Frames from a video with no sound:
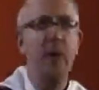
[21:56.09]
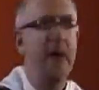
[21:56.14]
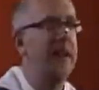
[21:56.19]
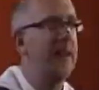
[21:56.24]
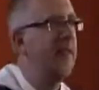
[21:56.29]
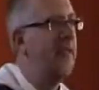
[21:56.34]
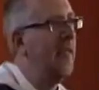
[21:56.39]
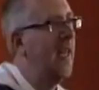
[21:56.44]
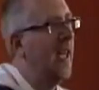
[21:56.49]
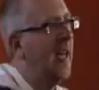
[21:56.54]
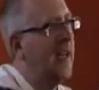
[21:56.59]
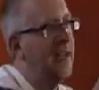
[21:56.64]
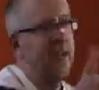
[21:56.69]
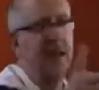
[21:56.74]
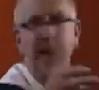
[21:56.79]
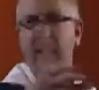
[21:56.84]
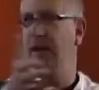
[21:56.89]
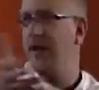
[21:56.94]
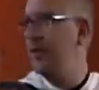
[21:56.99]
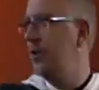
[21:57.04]
we can
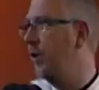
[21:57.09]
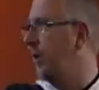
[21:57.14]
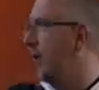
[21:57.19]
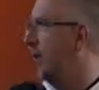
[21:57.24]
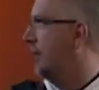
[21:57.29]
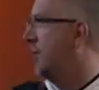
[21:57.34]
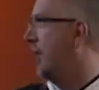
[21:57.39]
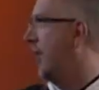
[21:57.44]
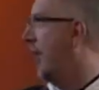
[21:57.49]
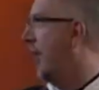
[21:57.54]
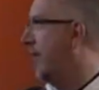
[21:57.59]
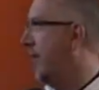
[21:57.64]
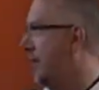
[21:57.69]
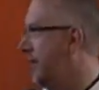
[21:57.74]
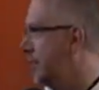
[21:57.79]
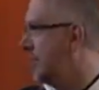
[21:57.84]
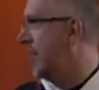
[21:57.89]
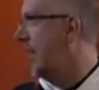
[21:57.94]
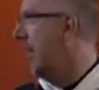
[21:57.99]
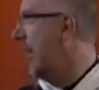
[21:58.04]
then turn to
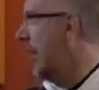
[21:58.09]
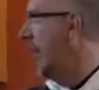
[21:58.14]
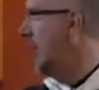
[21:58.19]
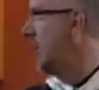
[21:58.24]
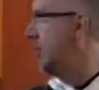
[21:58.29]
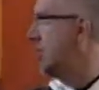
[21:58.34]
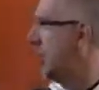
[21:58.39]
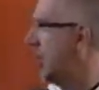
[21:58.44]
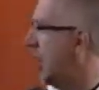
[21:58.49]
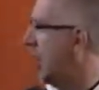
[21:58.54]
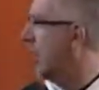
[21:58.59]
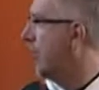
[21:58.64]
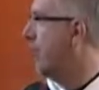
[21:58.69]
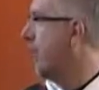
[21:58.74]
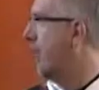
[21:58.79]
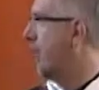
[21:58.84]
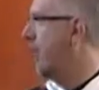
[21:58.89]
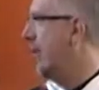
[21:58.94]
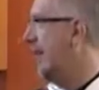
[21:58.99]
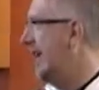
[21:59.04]
others and share
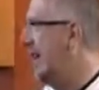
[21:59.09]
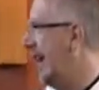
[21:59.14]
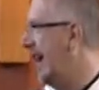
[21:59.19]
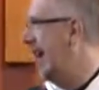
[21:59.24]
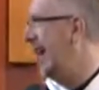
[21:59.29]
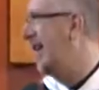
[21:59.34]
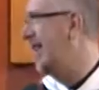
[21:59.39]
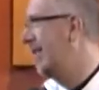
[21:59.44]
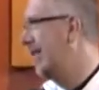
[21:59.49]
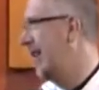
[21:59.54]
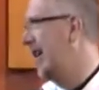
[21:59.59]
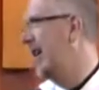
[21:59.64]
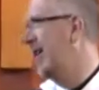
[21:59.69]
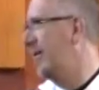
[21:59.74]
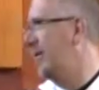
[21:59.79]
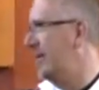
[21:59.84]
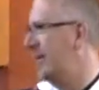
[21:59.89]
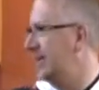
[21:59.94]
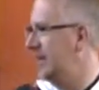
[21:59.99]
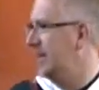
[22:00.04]
what we
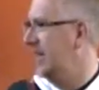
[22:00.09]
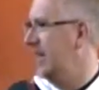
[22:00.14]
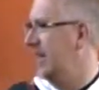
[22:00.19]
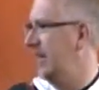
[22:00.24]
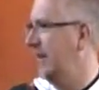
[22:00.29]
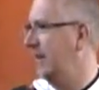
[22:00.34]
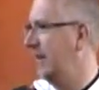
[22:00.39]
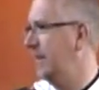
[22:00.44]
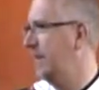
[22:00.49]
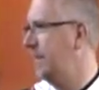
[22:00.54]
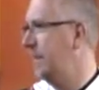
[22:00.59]
have received.